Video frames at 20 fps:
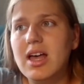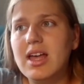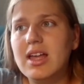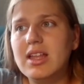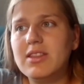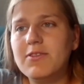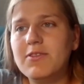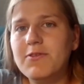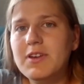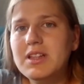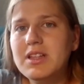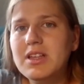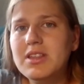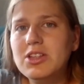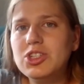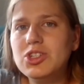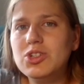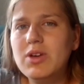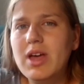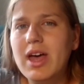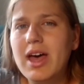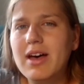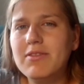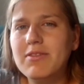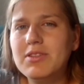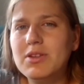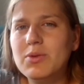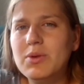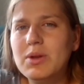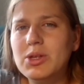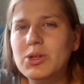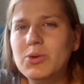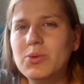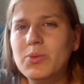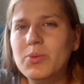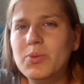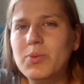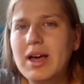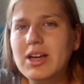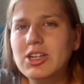and the feeling that you have when you
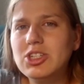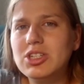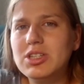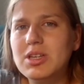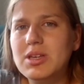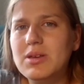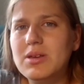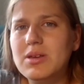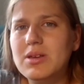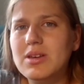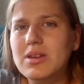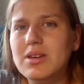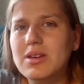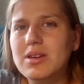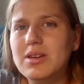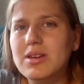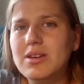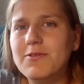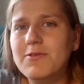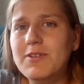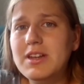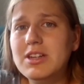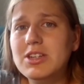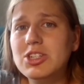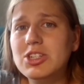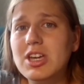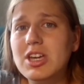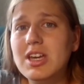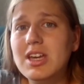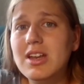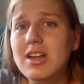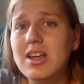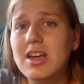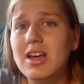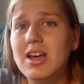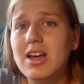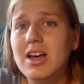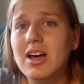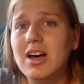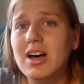actually finish it,
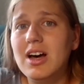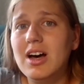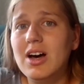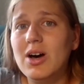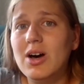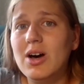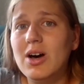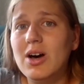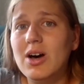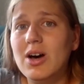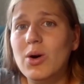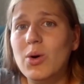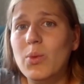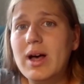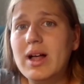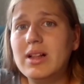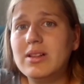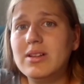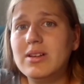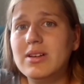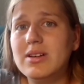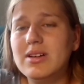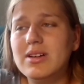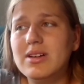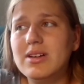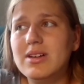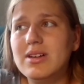well,